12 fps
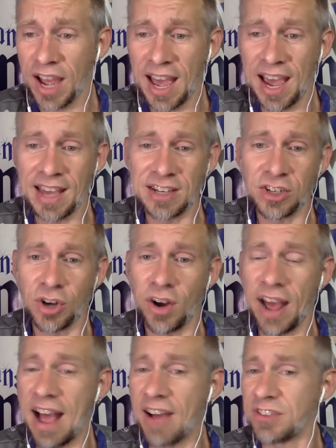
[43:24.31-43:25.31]
and you don't
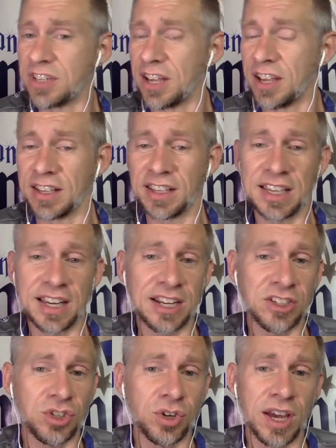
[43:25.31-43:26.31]
have to get
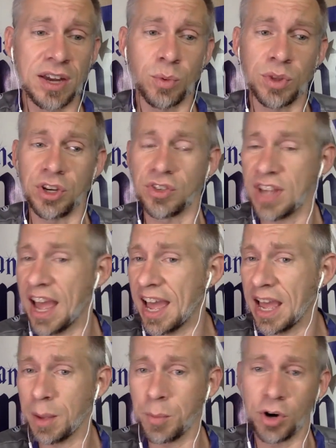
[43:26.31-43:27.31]
into it with your
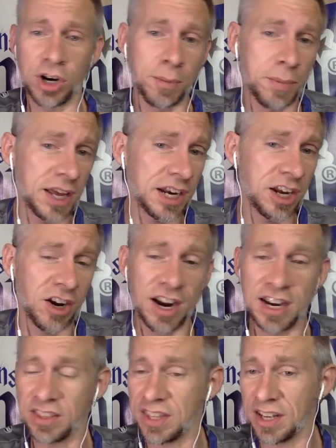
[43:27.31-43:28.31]
time or your money or
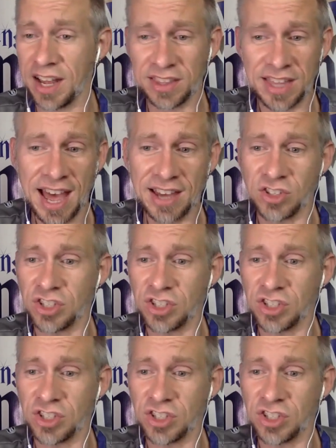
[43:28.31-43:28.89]
anything like that,